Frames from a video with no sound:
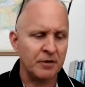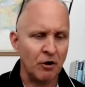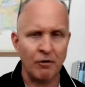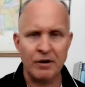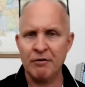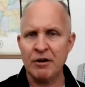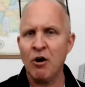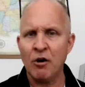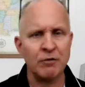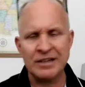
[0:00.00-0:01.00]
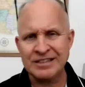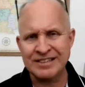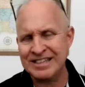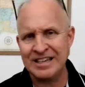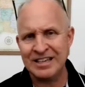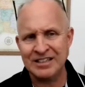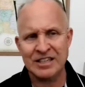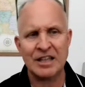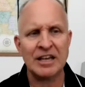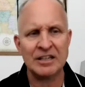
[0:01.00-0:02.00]
coronary artery
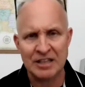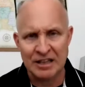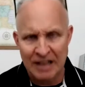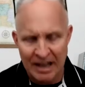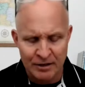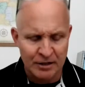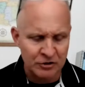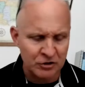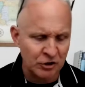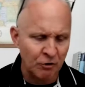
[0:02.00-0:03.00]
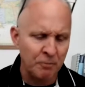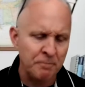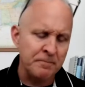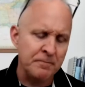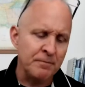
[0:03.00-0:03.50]
disease, things like this. So,